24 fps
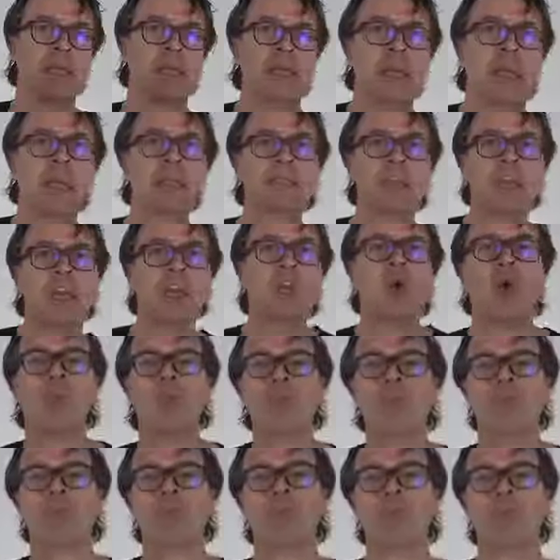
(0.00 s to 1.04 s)
Next, your
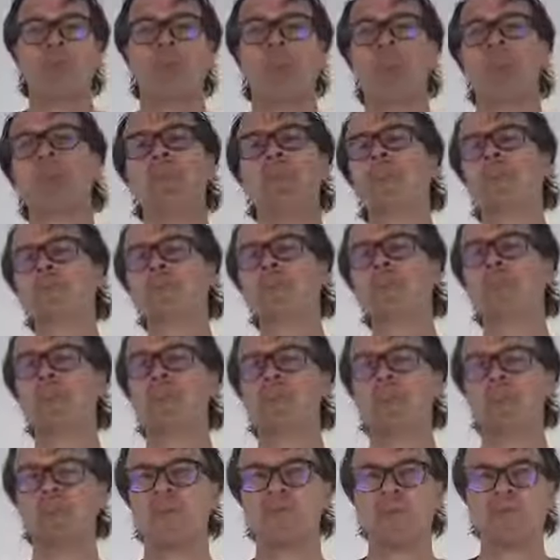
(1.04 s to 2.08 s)
position. The best
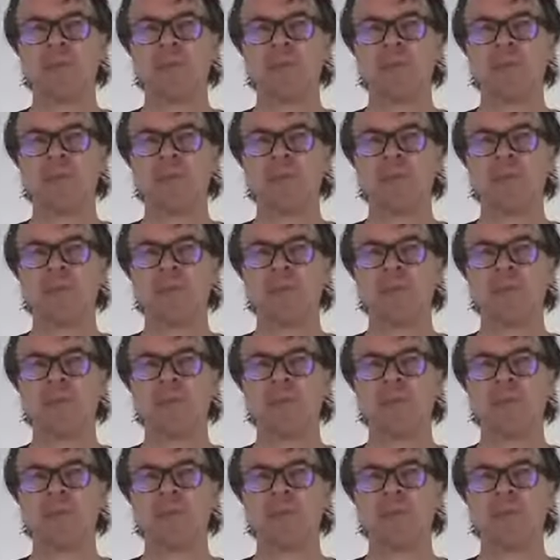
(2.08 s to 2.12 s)
position